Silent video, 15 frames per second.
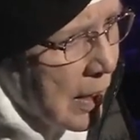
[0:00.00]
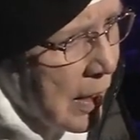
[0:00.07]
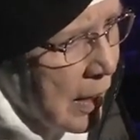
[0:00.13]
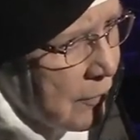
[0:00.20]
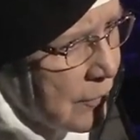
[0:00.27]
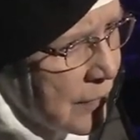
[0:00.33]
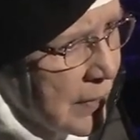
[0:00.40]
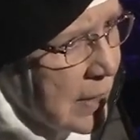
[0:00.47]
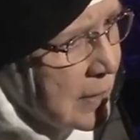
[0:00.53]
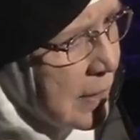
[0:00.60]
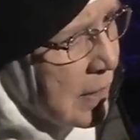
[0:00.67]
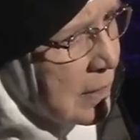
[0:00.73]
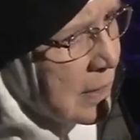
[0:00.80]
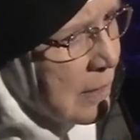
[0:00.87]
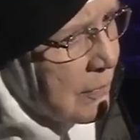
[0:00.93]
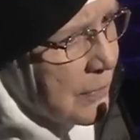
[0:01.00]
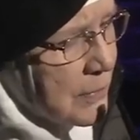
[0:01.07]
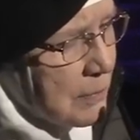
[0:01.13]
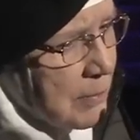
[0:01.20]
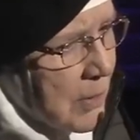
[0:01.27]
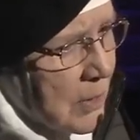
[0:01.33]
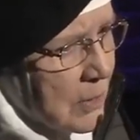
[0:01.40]
And finally I left the
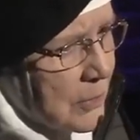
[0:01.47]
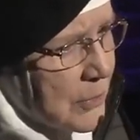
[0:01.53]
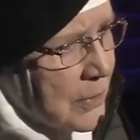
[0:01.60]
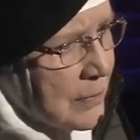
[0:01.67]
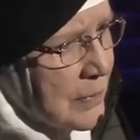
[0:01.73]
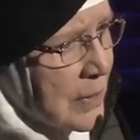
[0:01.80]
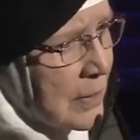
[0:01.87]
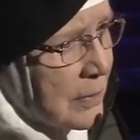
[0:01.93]
parlor and